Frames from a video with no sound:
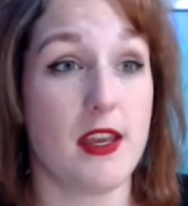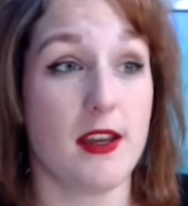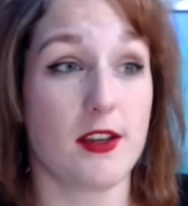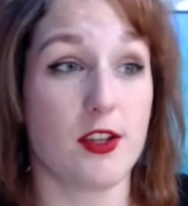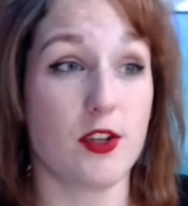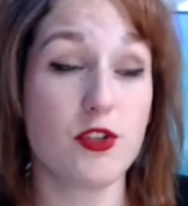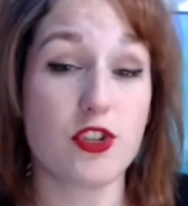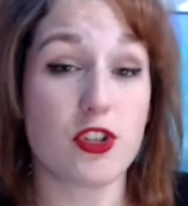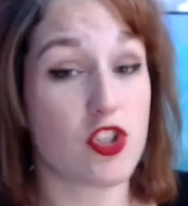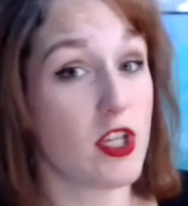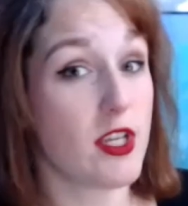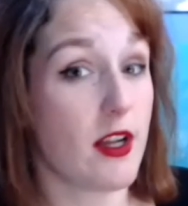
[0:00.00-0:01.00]
you
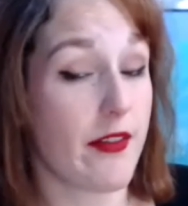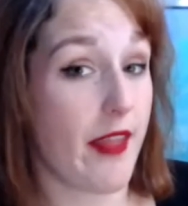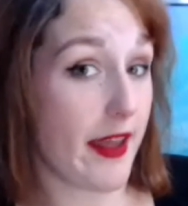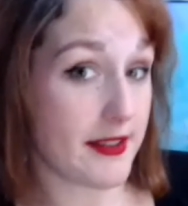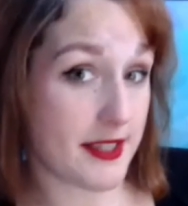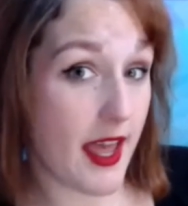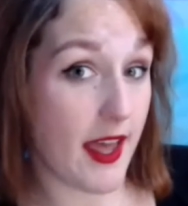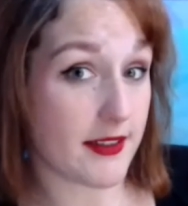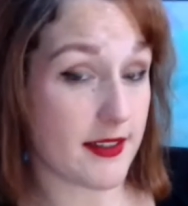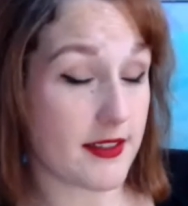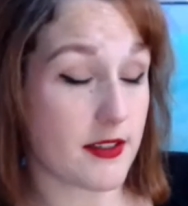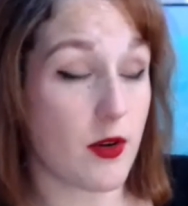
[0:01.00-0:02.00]
should cheat on that
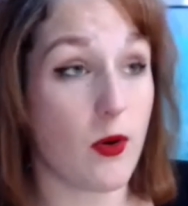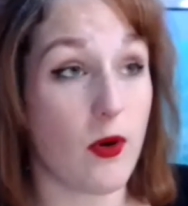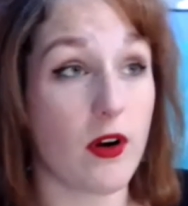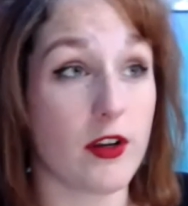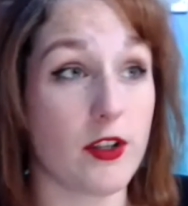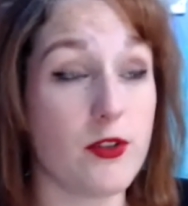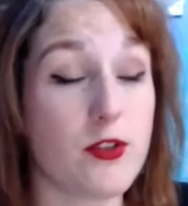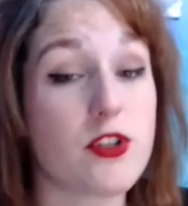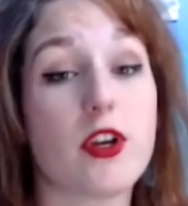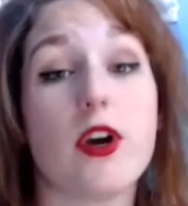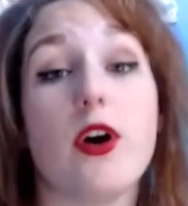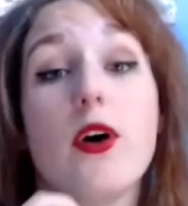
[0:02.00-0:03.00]
test, or you
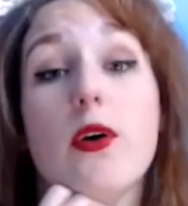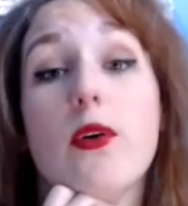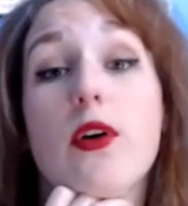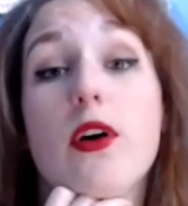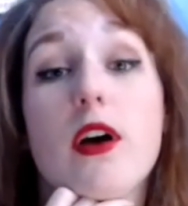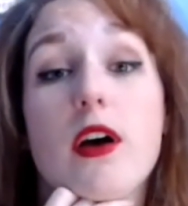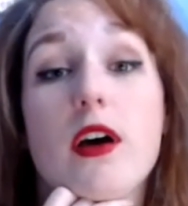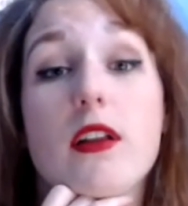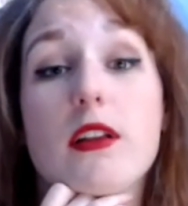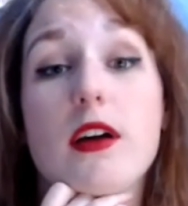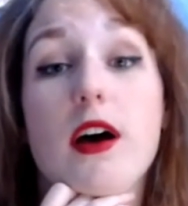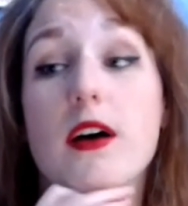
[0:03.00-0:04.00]
should go
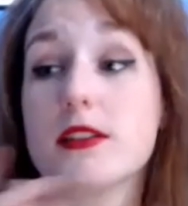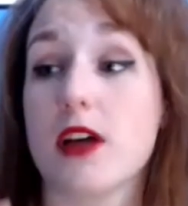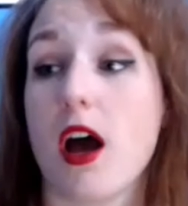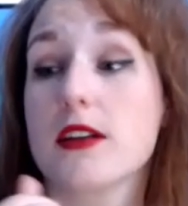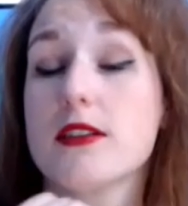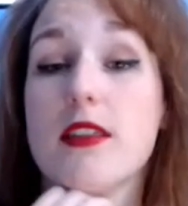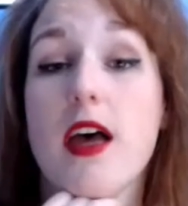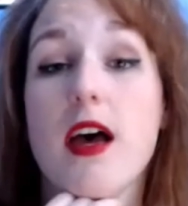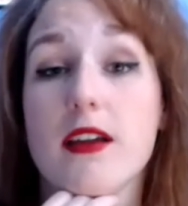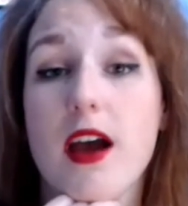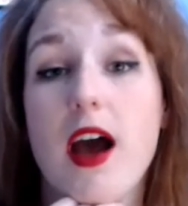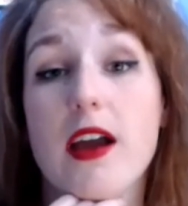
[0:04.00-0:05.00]
talk to that
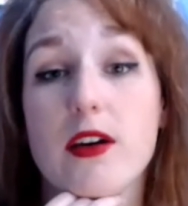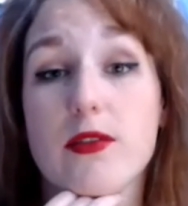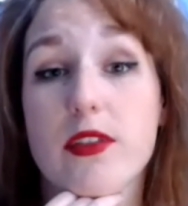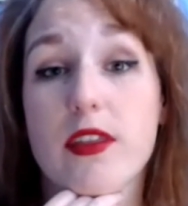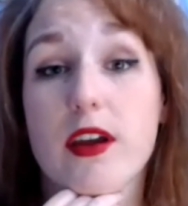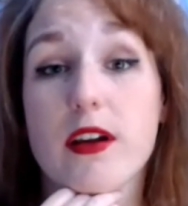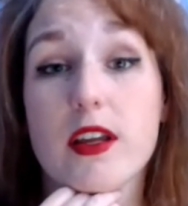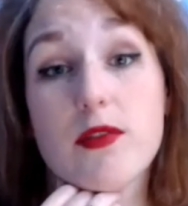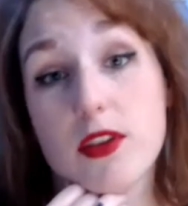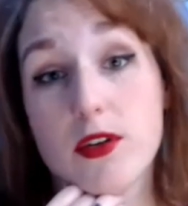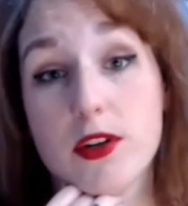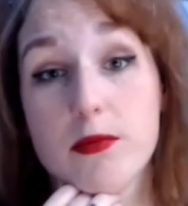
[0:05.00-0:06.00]
guy over there
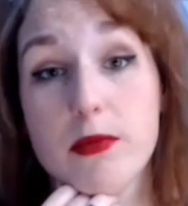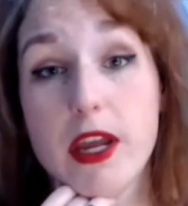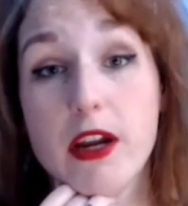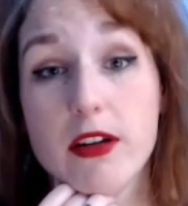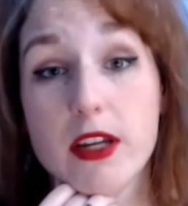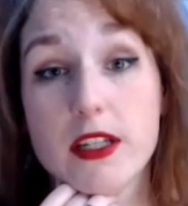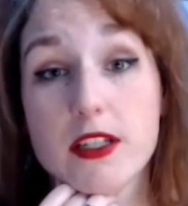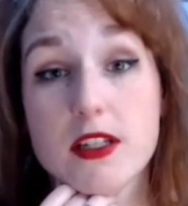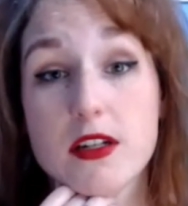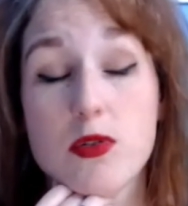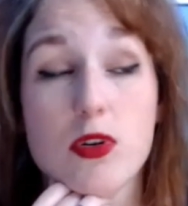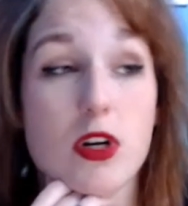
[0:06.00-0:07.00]
even though you're married,
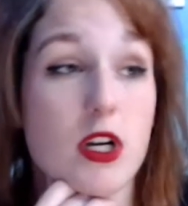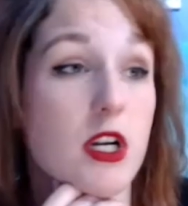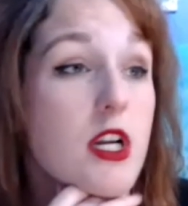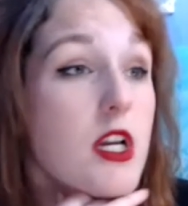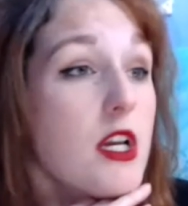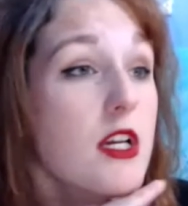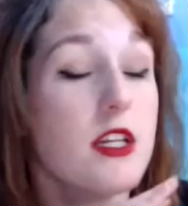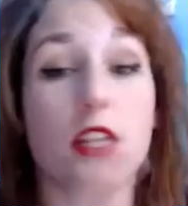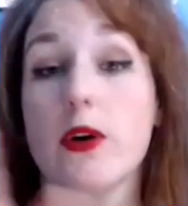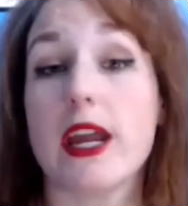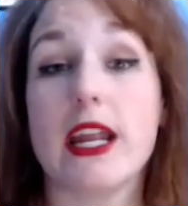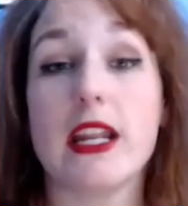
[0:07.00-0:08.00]
or
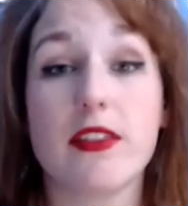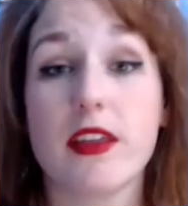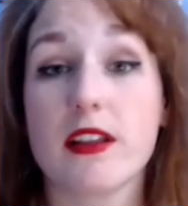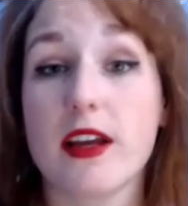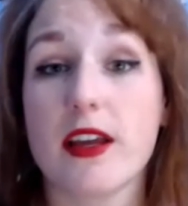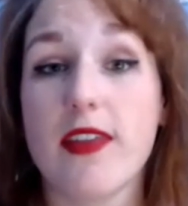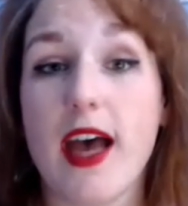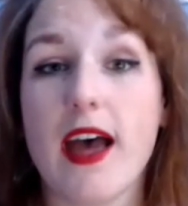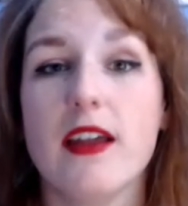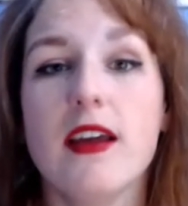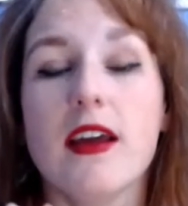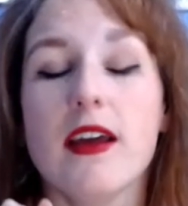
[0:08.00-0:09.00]
anything like
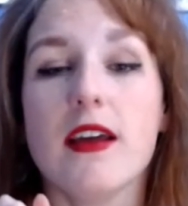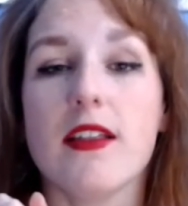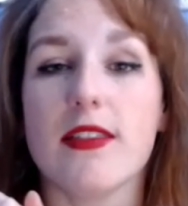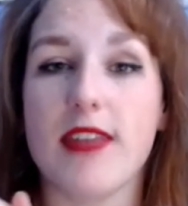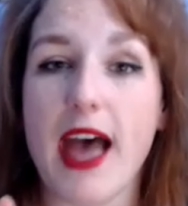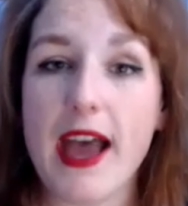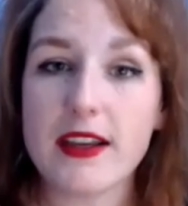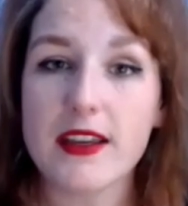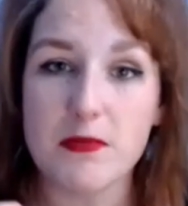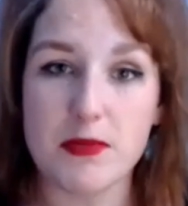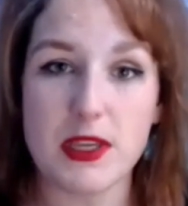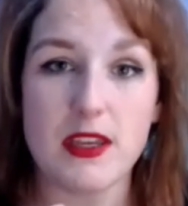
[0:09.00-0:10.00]
that, that
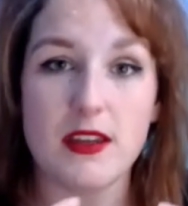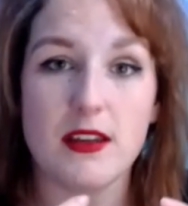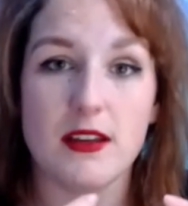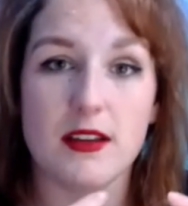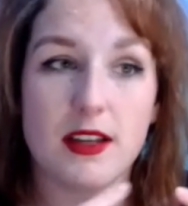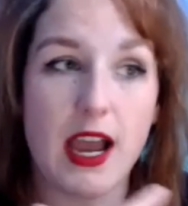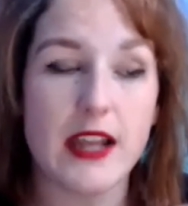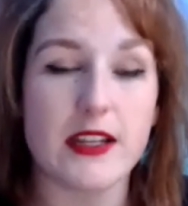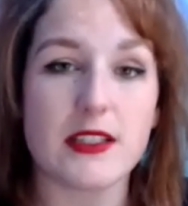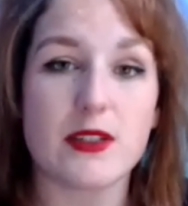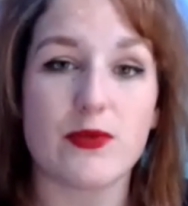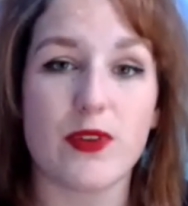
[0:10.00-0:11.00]
can be
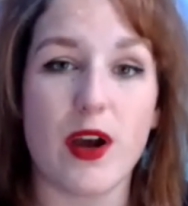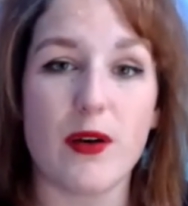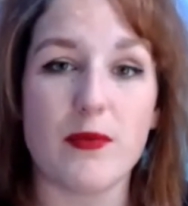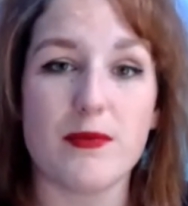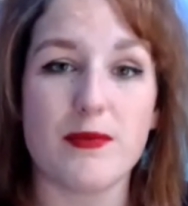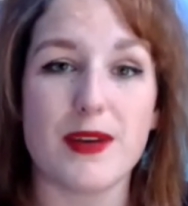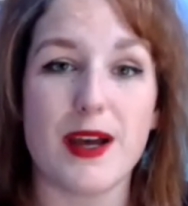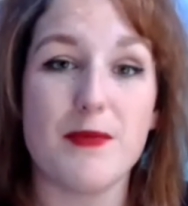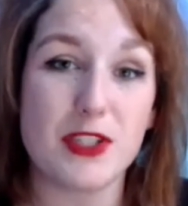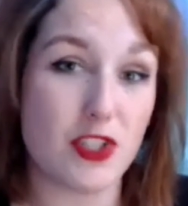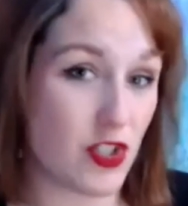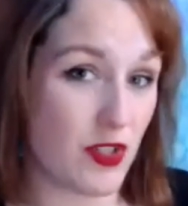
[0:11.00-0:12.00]
guidance from a
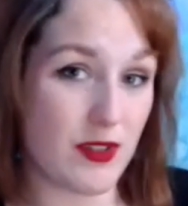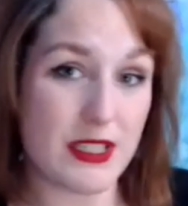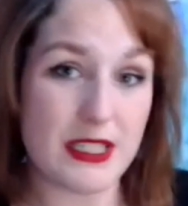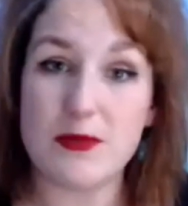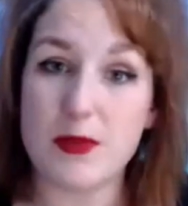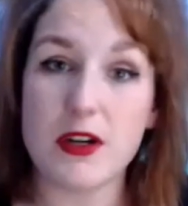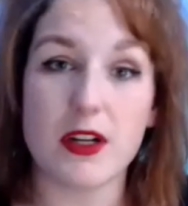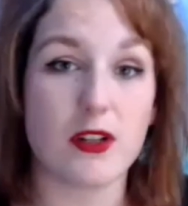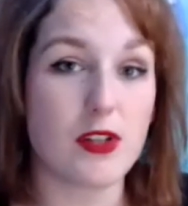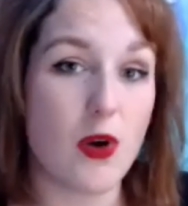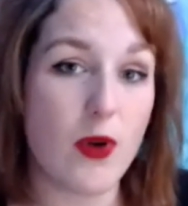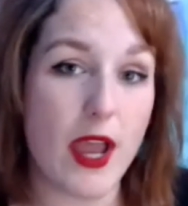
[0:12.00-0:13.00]
mischievous spirit, a
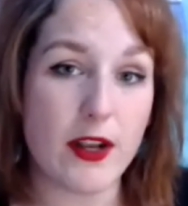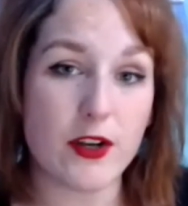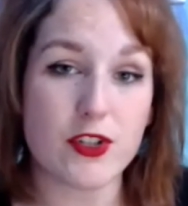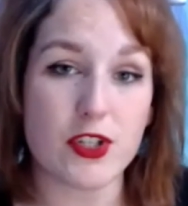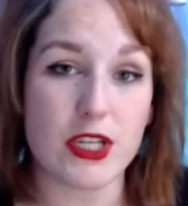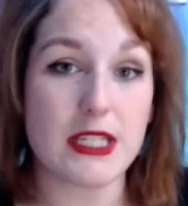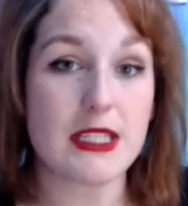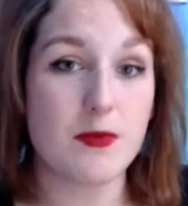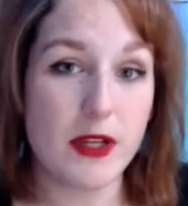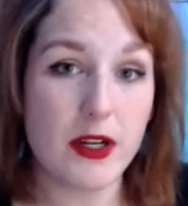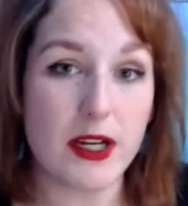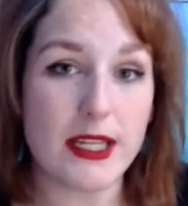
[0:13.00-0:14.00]
low energy
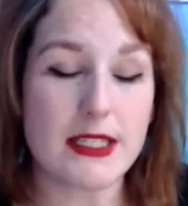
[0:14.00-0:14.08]
spirit.